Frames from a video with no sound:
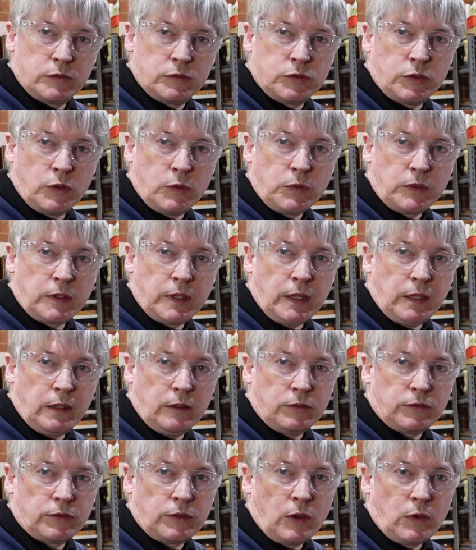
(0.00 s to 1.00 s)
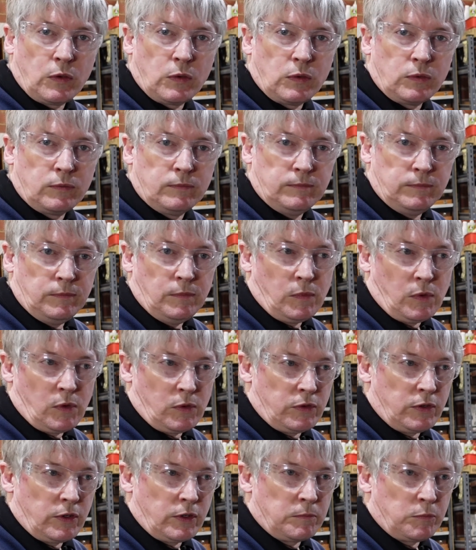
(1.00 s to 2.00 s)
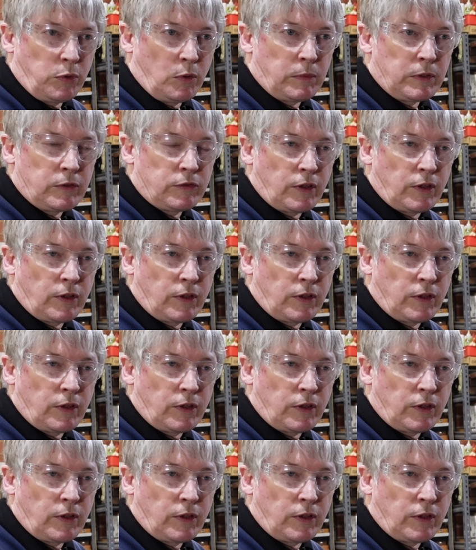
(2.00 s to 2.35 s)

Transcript: tooth gear, so you can probably